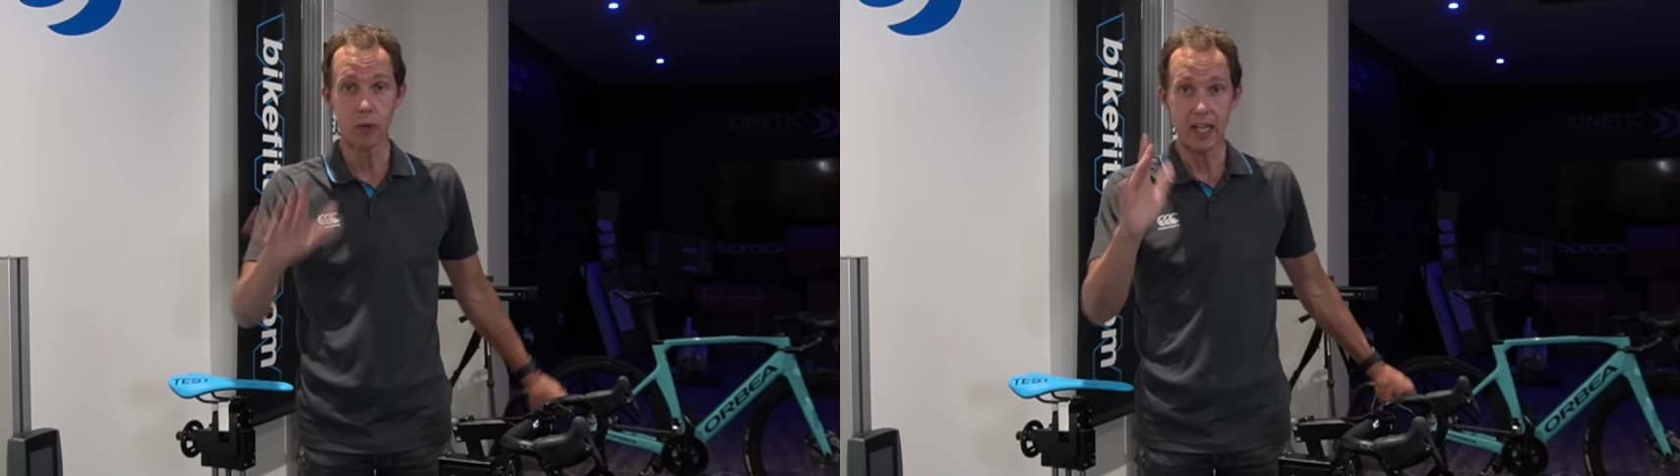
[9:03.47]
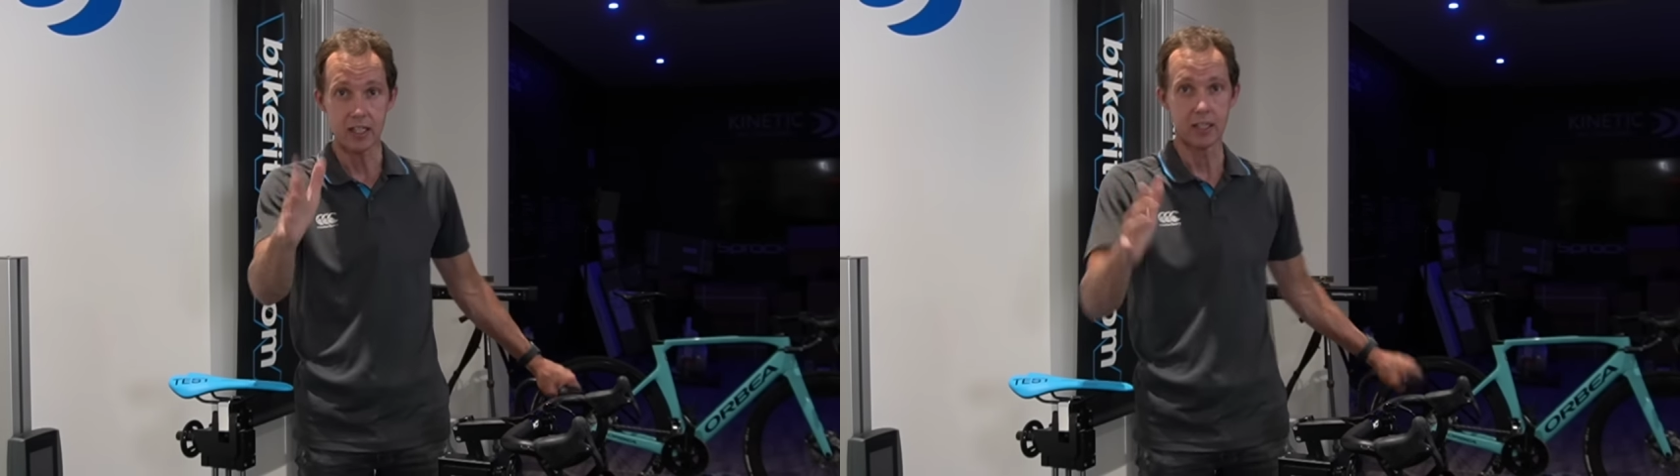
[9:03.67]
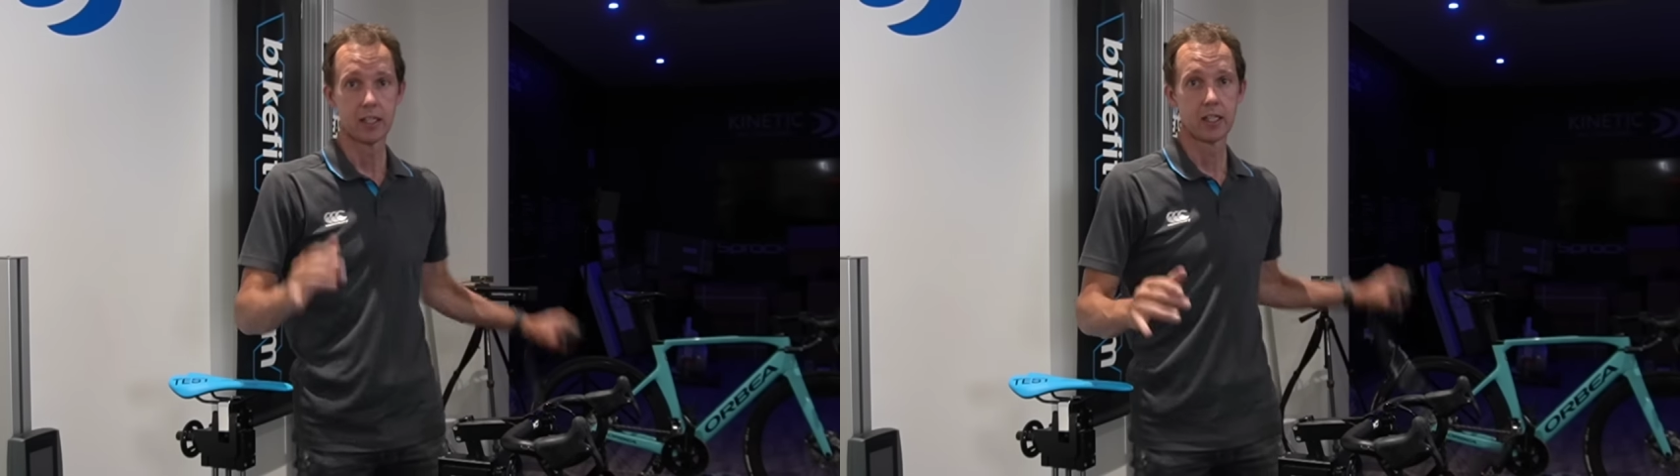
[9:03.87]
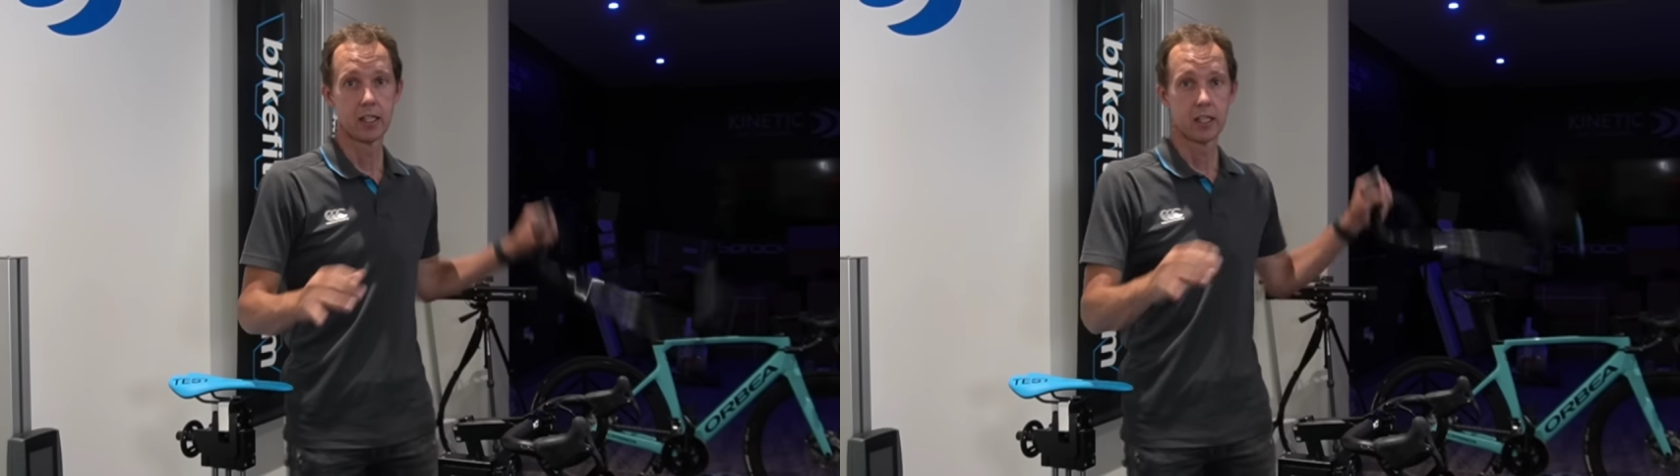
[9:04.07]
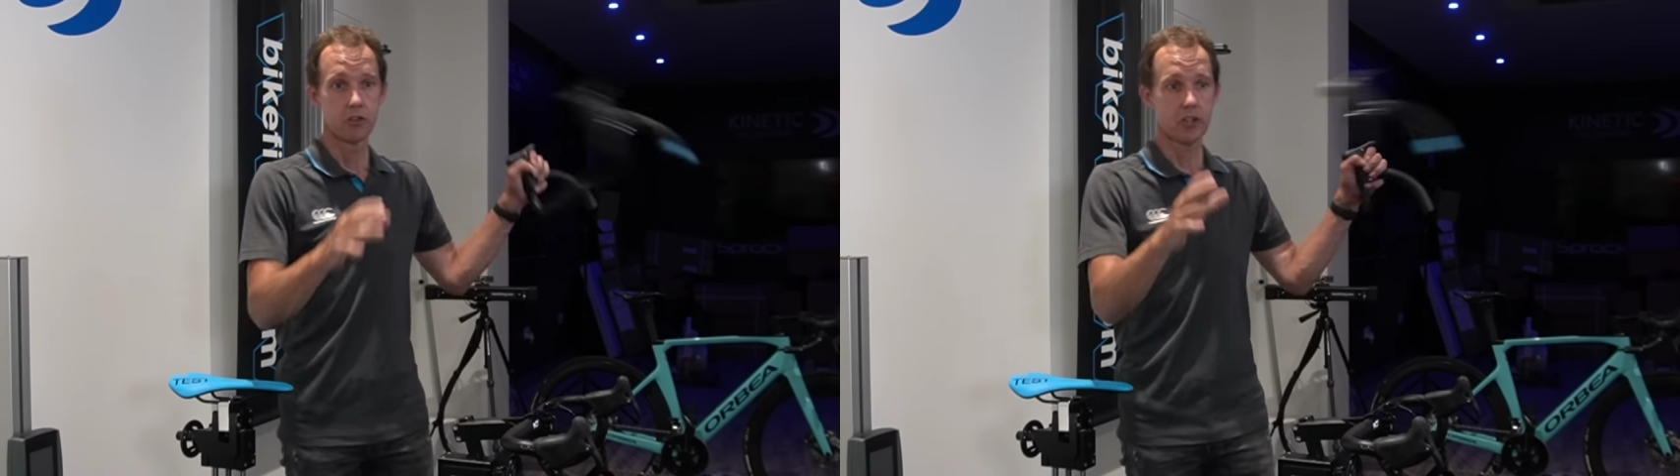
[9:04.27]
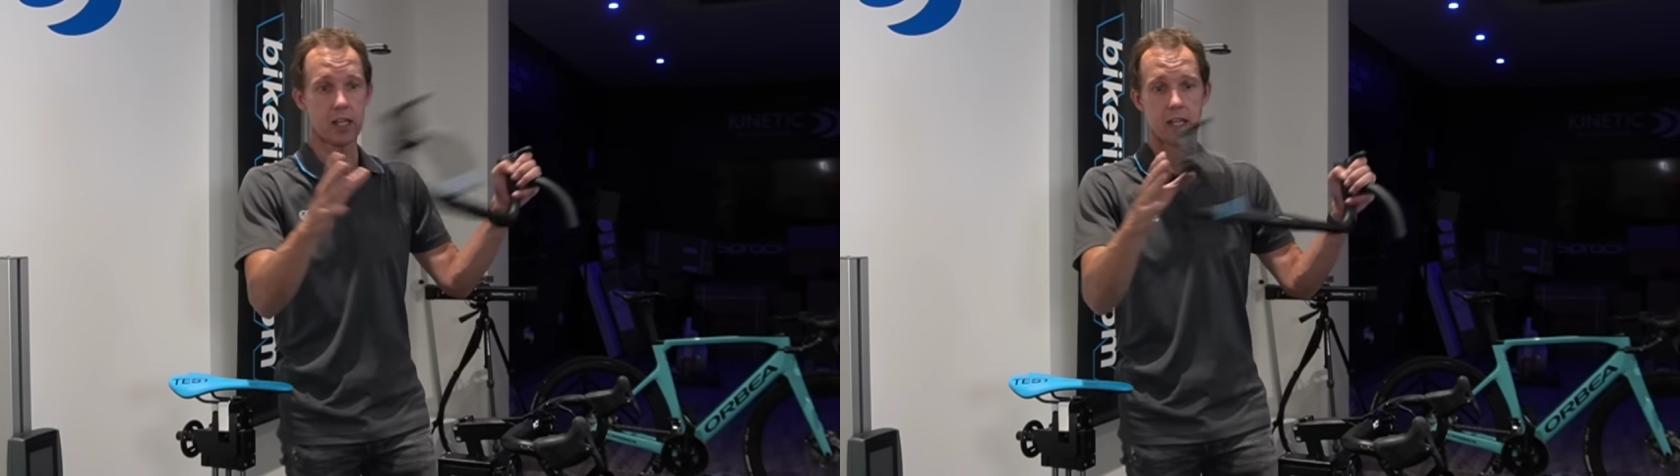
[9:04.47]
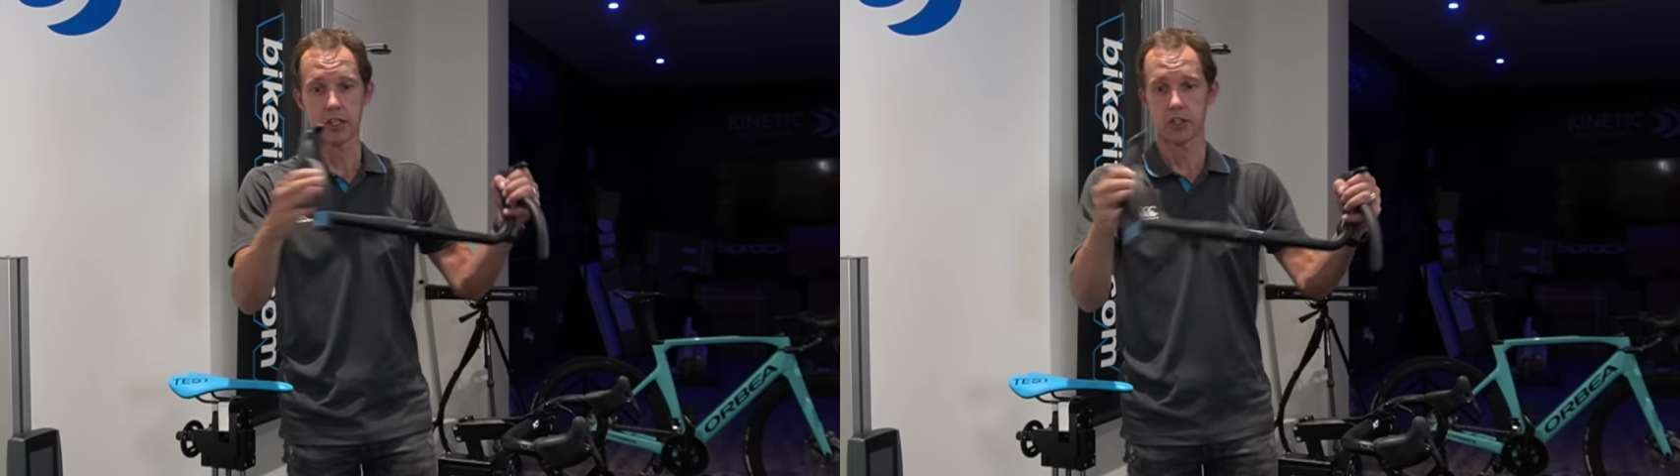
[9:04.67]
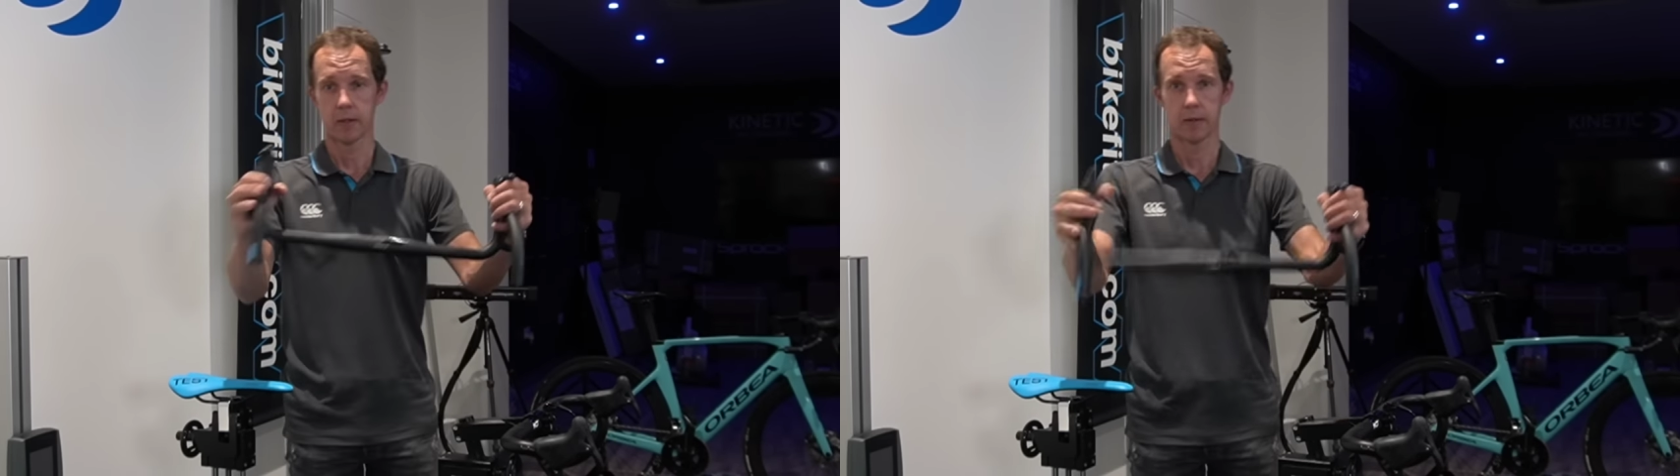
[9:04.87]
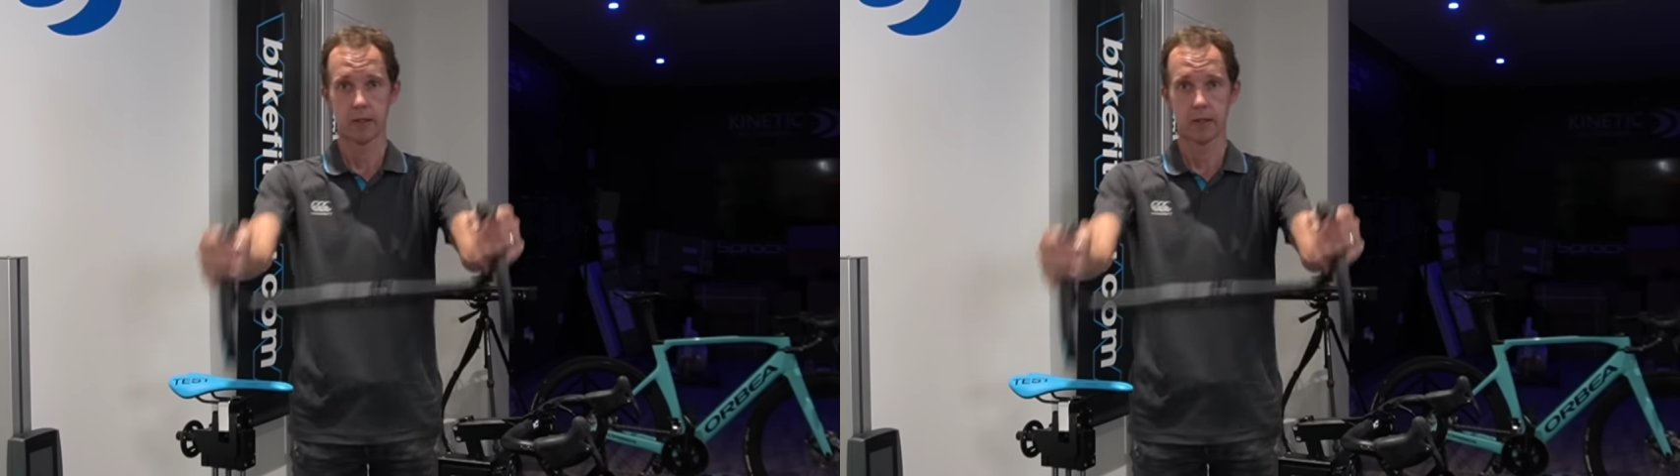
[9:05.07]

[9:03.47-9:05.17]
wide, try this.